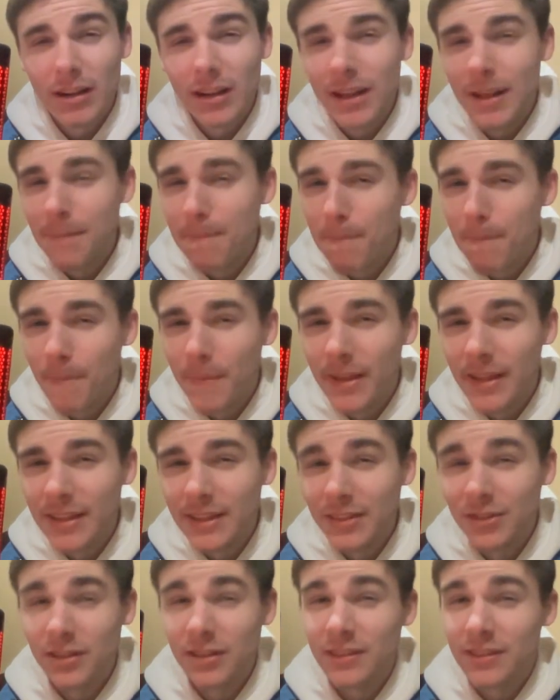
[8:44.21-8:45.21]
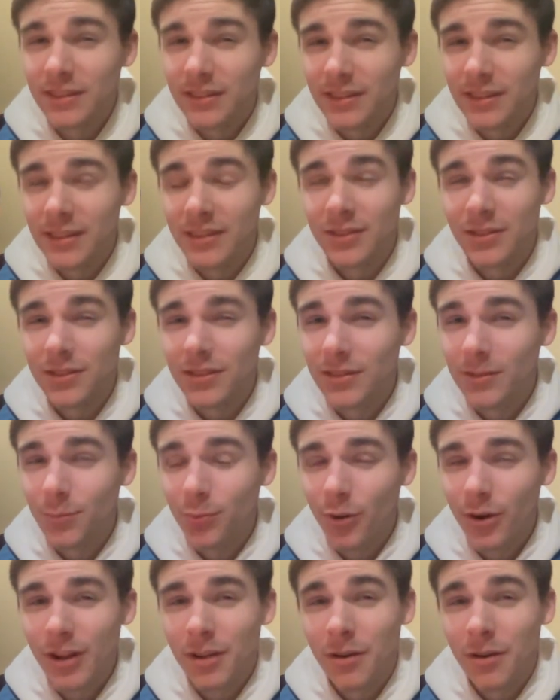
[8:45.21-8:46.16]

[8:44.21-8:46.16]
it's pretty